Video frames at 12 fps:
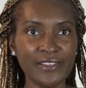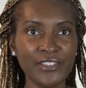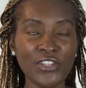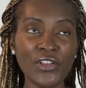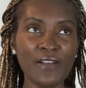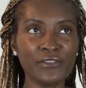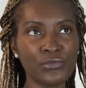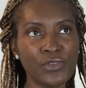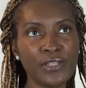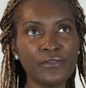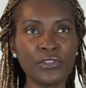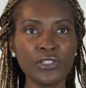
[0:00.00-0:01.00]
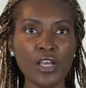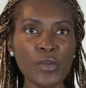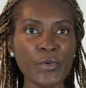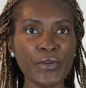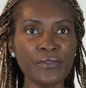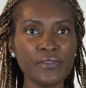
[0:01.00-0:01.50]
After running for a long
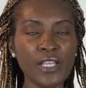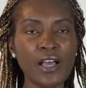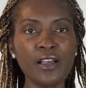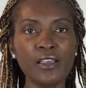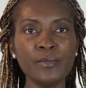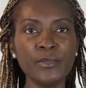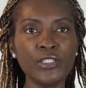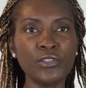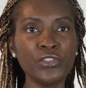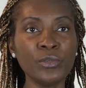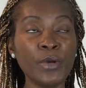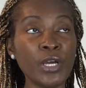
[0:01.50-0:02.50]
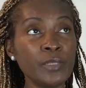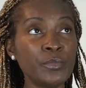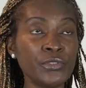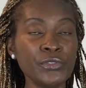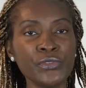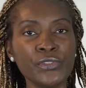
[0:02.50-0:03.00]
period of time, your body
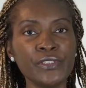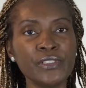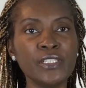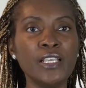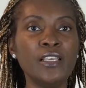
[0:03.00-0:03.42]
produces